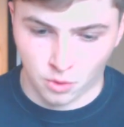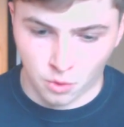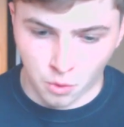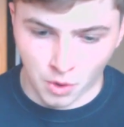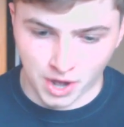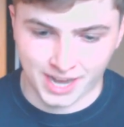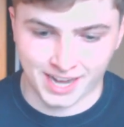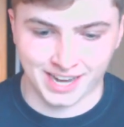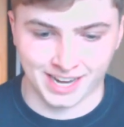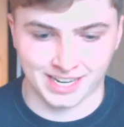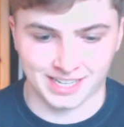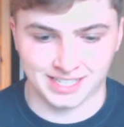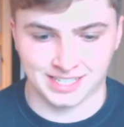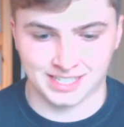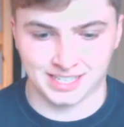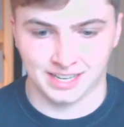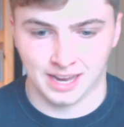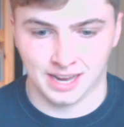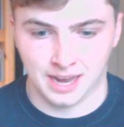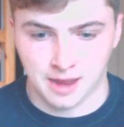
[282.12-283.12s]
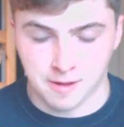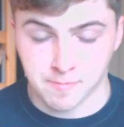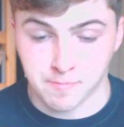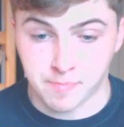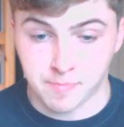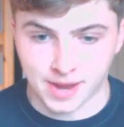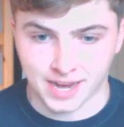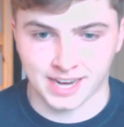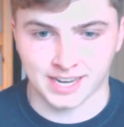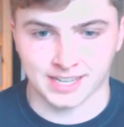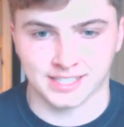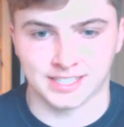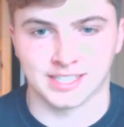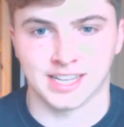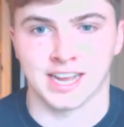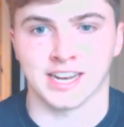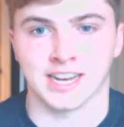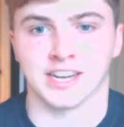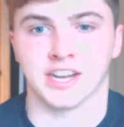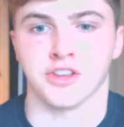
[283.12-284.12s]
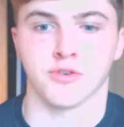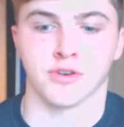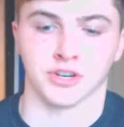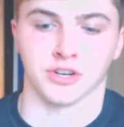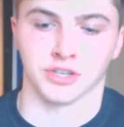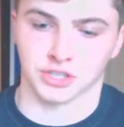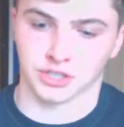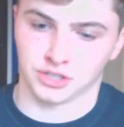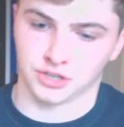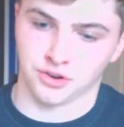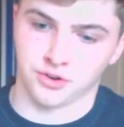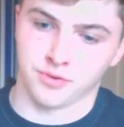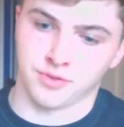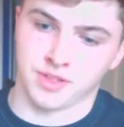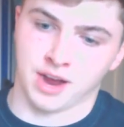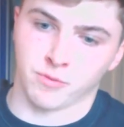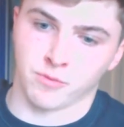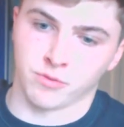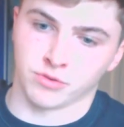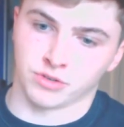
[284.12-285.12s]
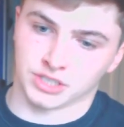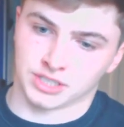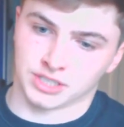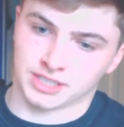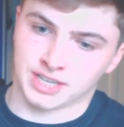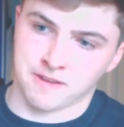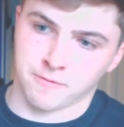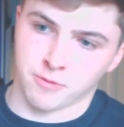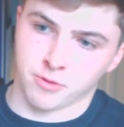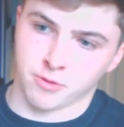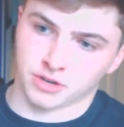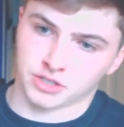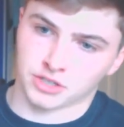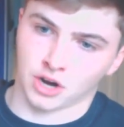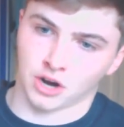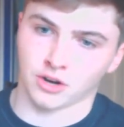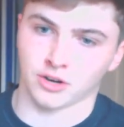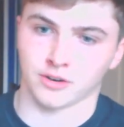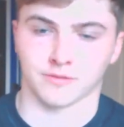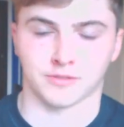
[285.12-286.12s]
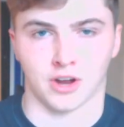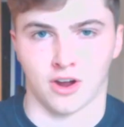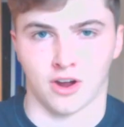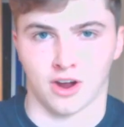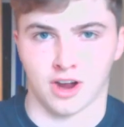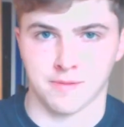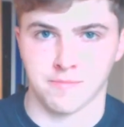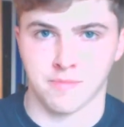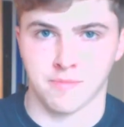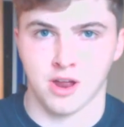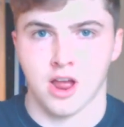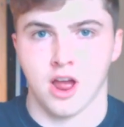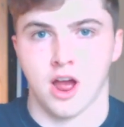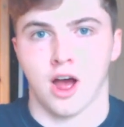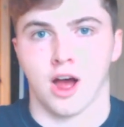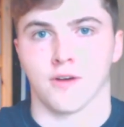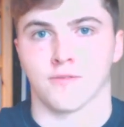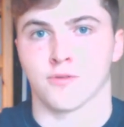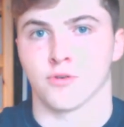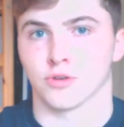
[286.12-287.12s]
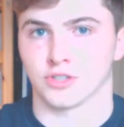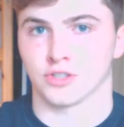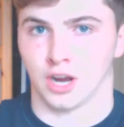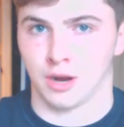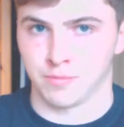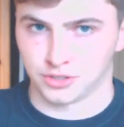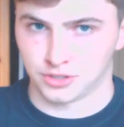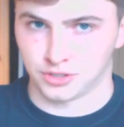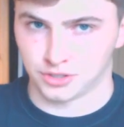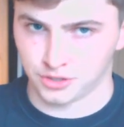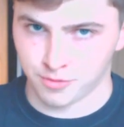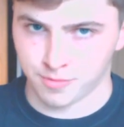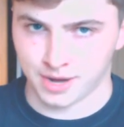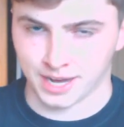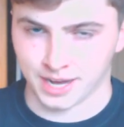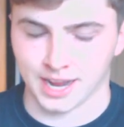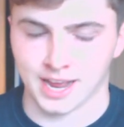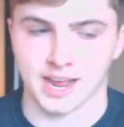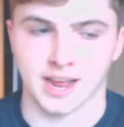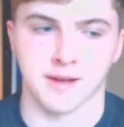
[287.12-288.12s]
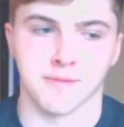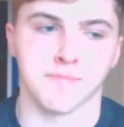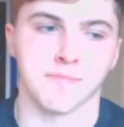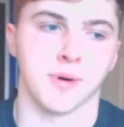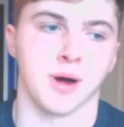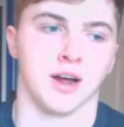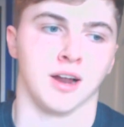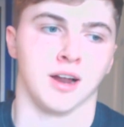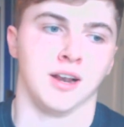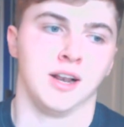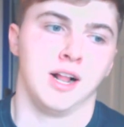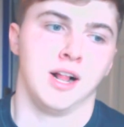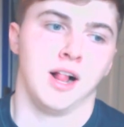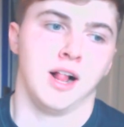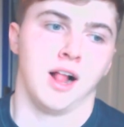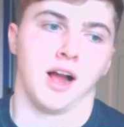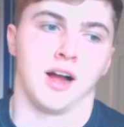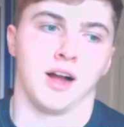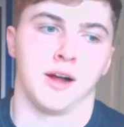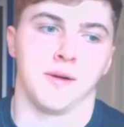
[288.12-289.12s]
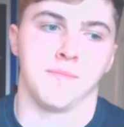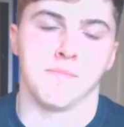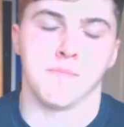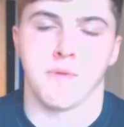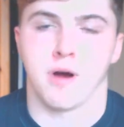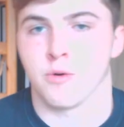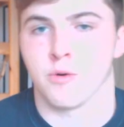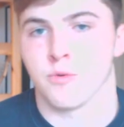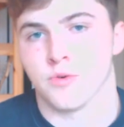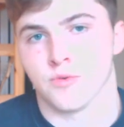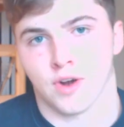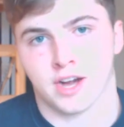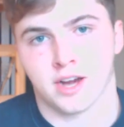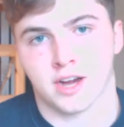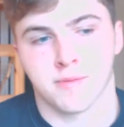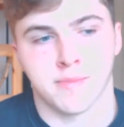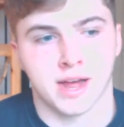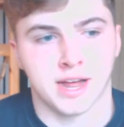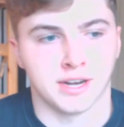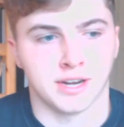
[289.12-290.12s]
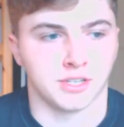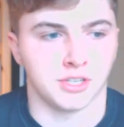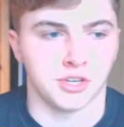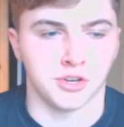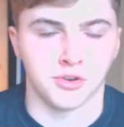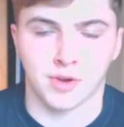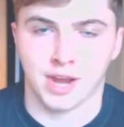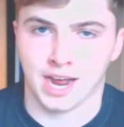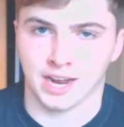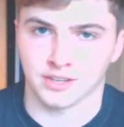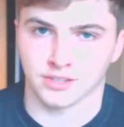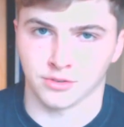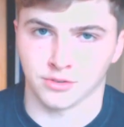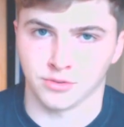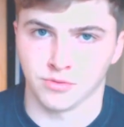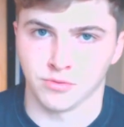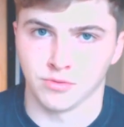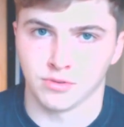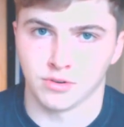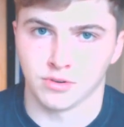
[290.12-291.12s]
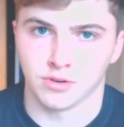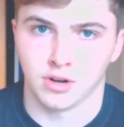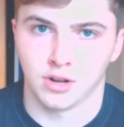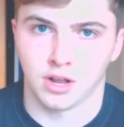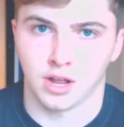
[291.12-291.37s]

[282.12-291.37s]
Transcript: quickest biggest thing that you can just do that will just save you a chunk of time. Of course, I'm assuming here, but um, I would recommend you cancel